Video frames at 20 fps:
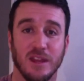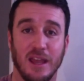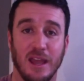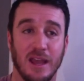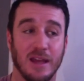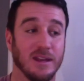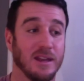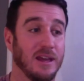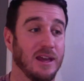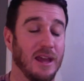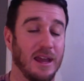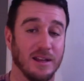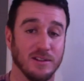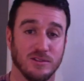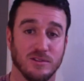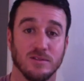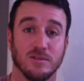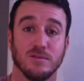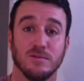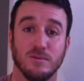and the
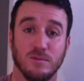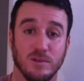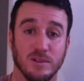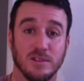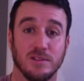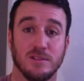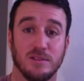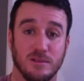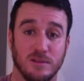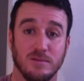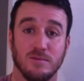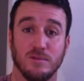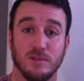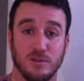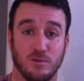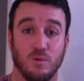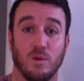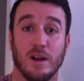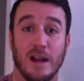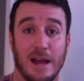answer was
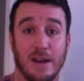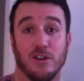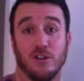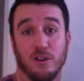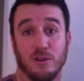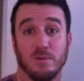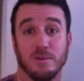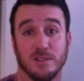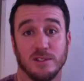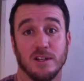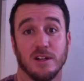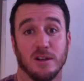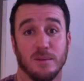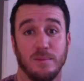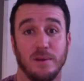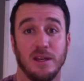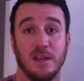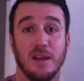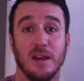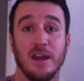was what I knew it was going to
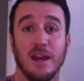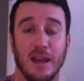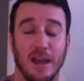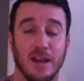be.